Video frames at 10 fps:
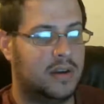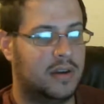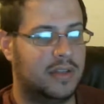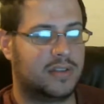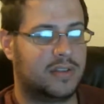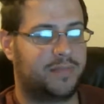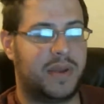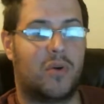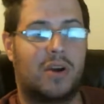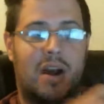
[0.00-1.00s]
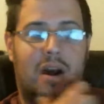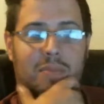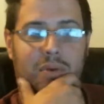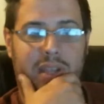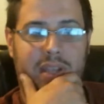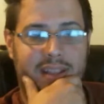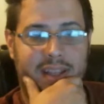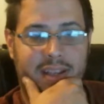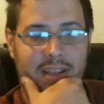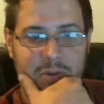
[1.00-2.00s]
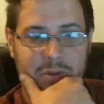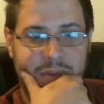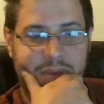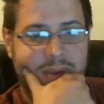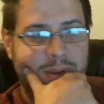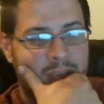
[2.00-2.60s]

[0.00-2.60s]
It's a bit more complicated than it used to be.